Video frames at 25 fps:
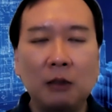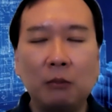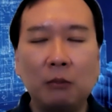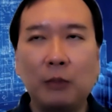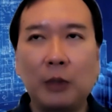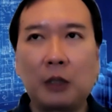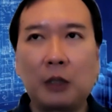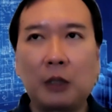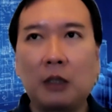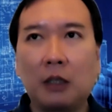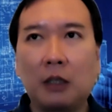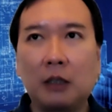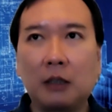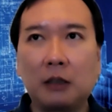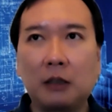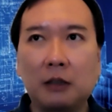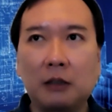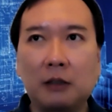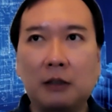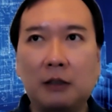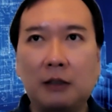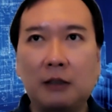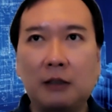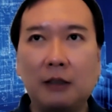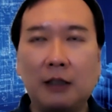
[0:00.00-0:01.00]

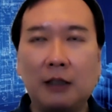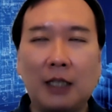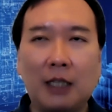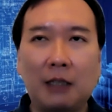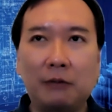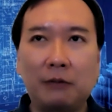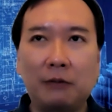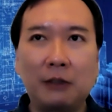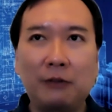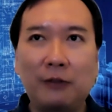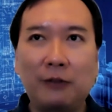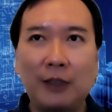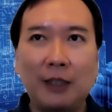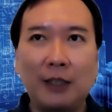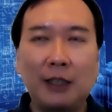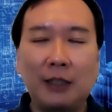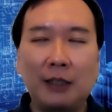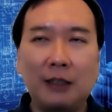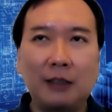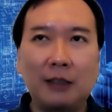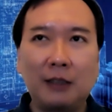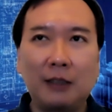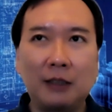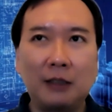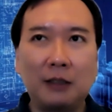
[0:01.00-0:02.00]
because
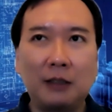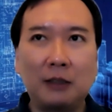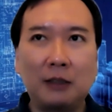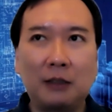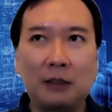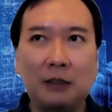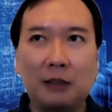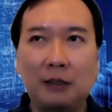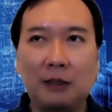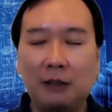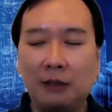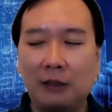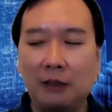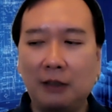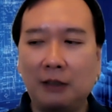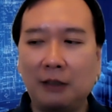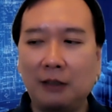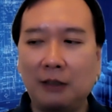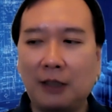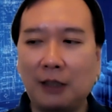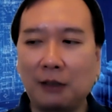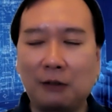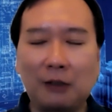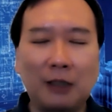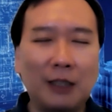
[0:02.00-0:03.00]
everything is
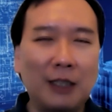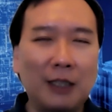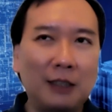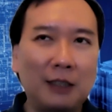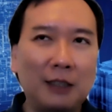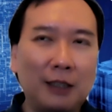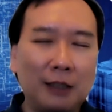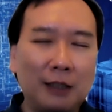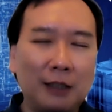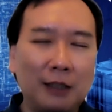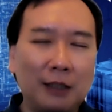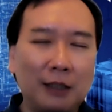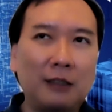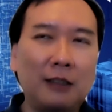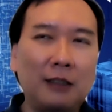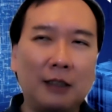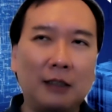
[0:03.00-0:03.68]
integrated